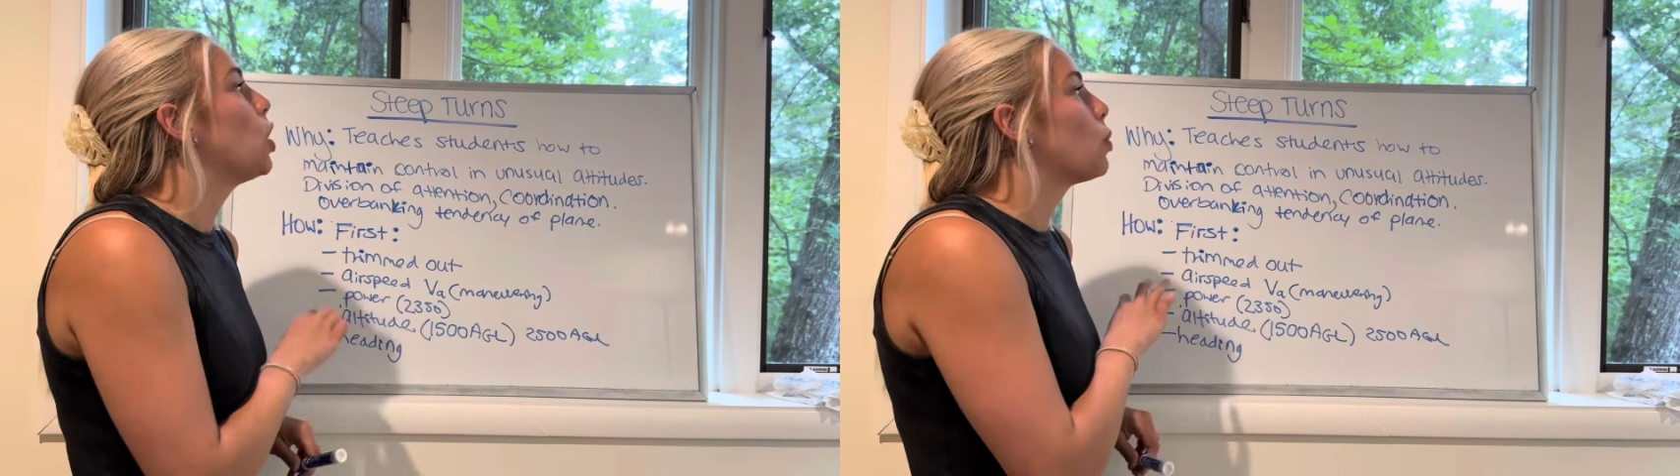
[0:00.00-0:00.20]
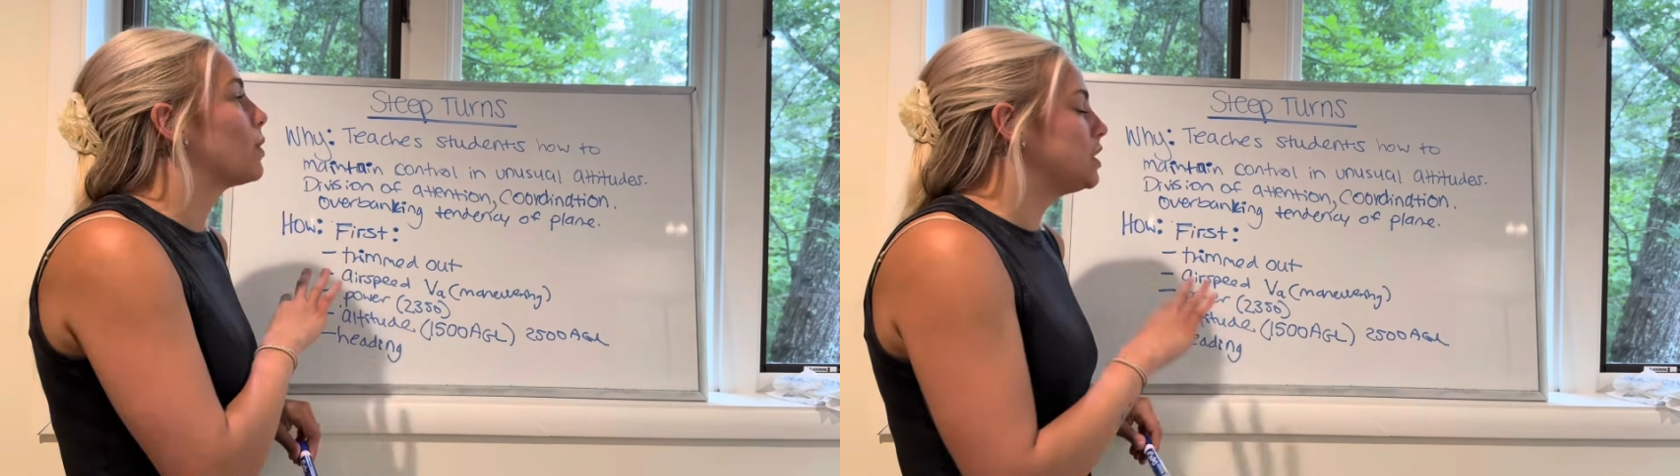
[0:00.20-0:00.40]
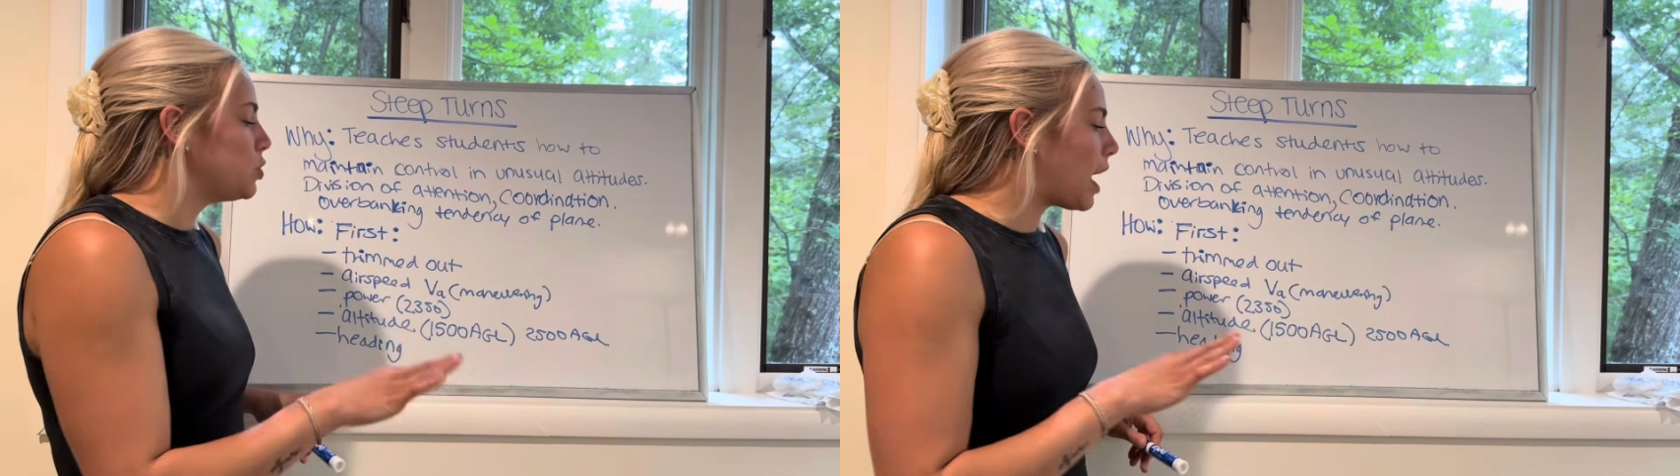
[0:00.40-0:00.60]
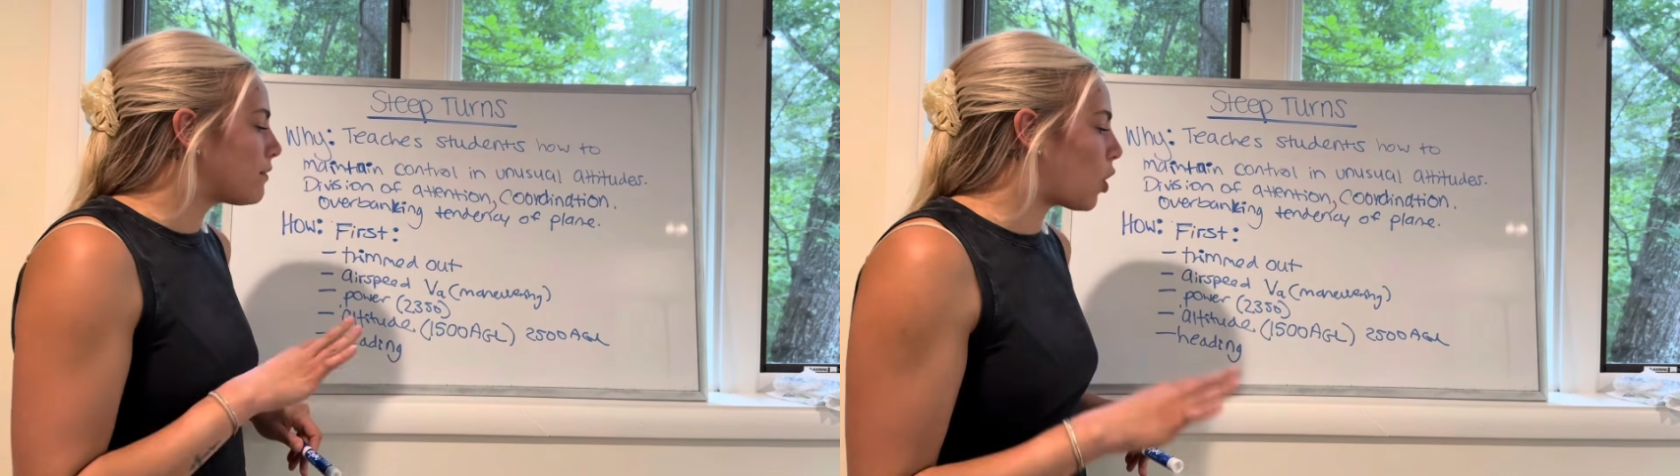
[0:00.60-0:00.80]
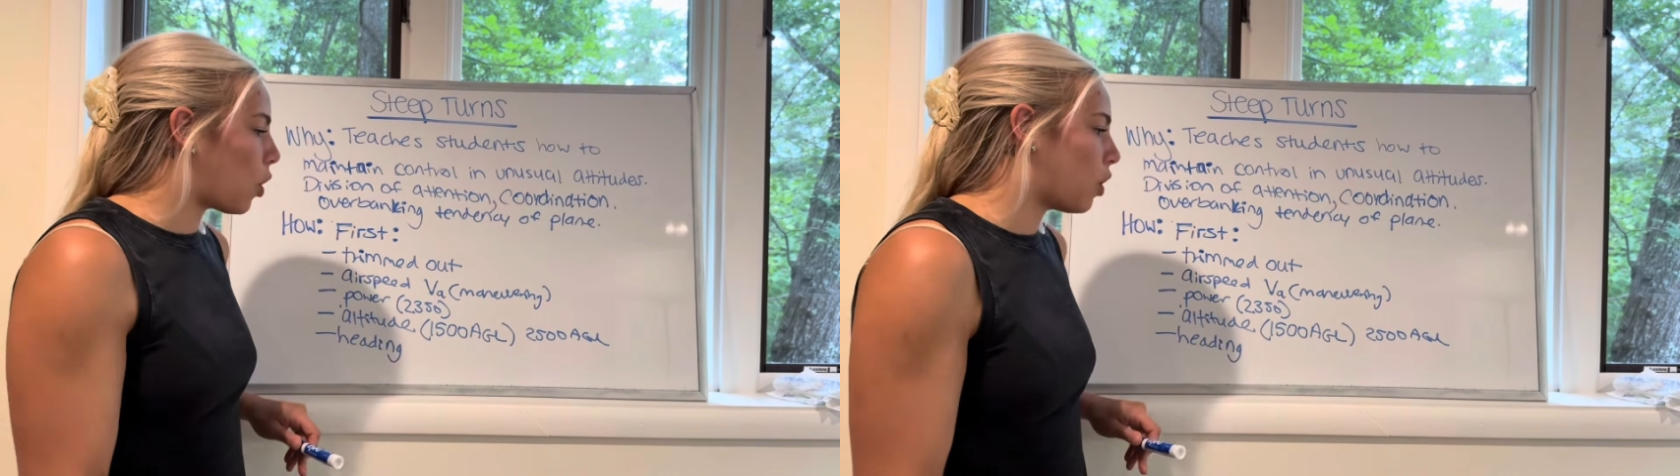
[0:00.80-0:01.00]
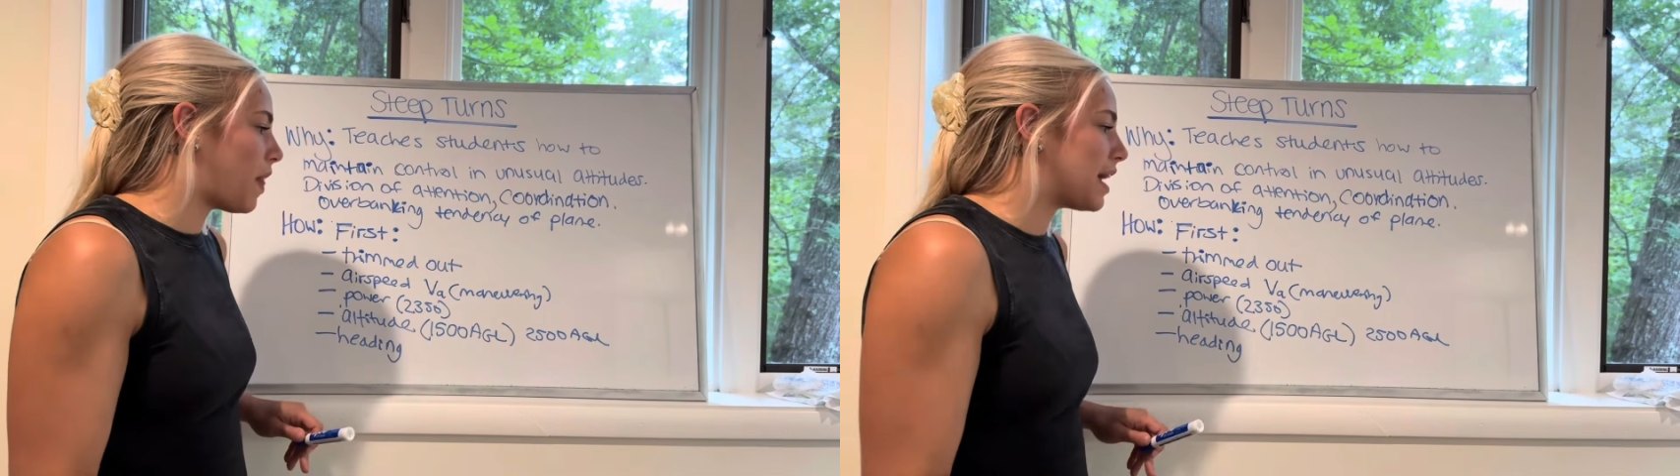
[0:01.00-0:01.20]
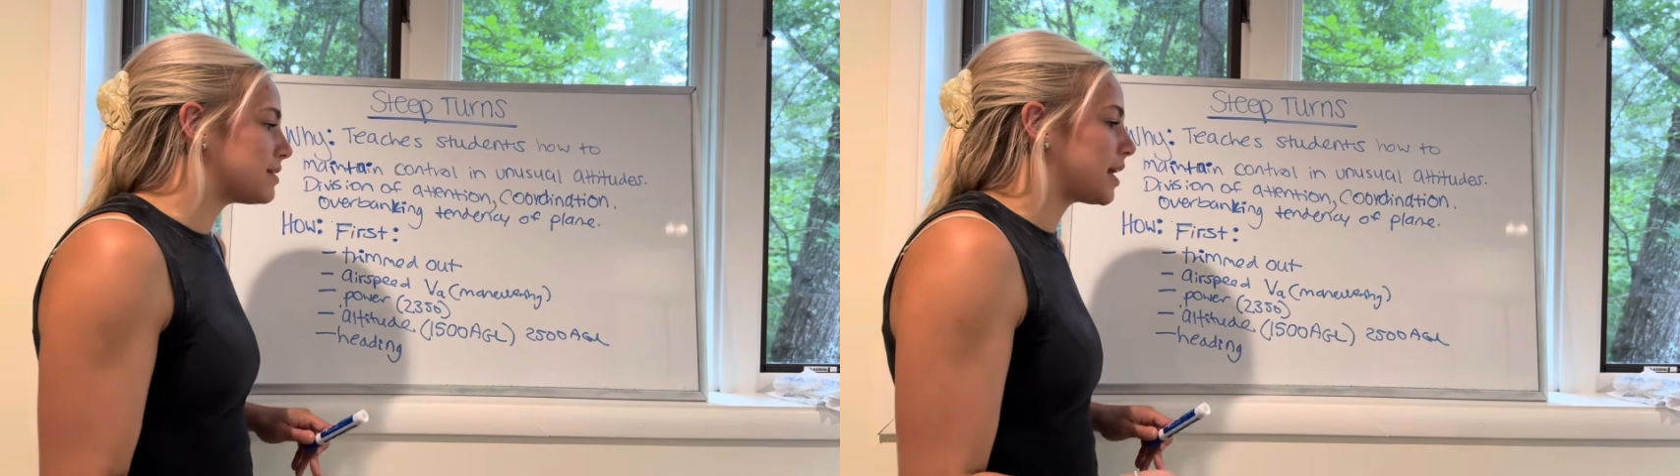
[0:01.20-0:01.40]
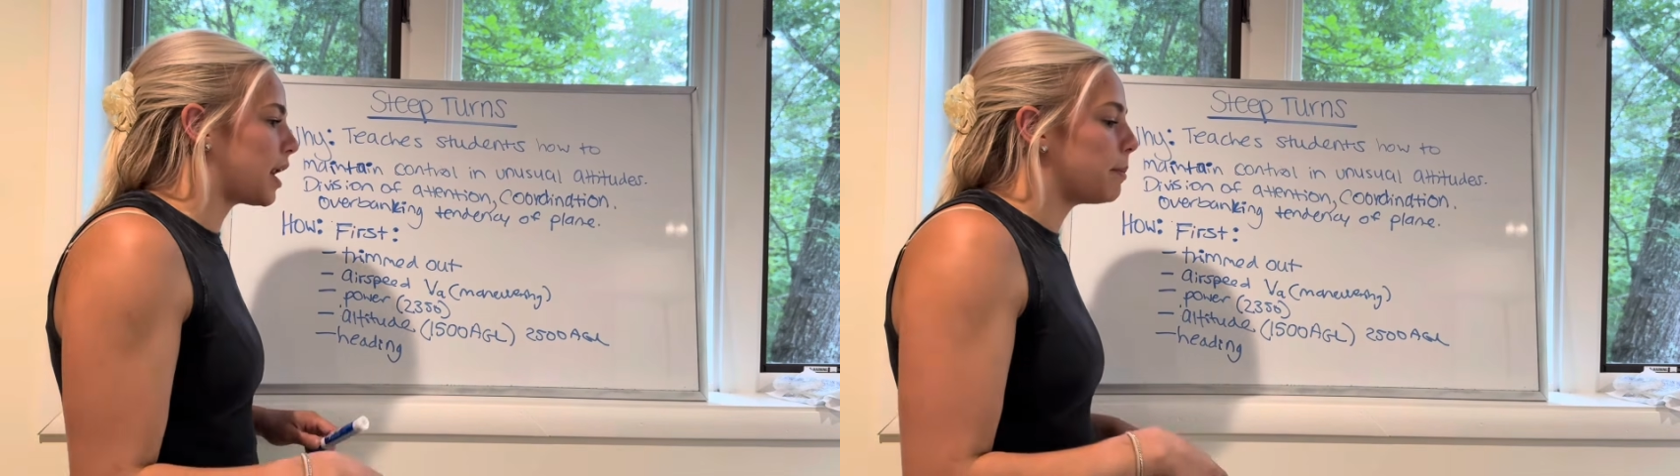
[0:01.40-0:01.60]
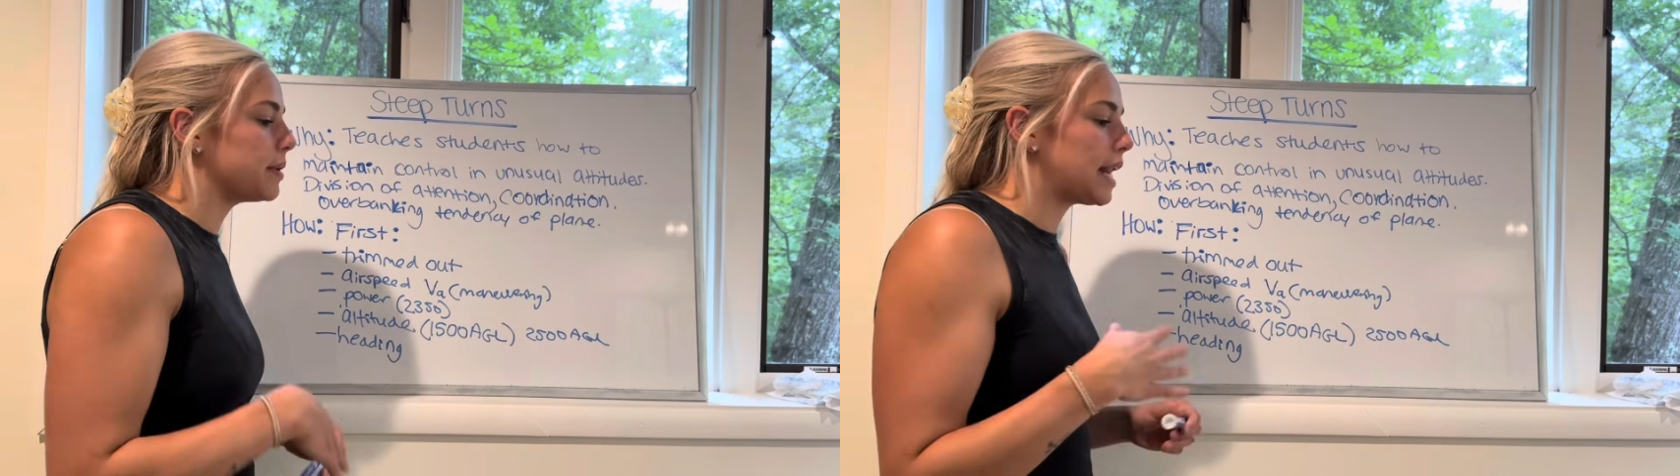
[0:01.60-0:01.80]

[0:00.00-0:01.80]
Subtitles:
Once you have all that set up,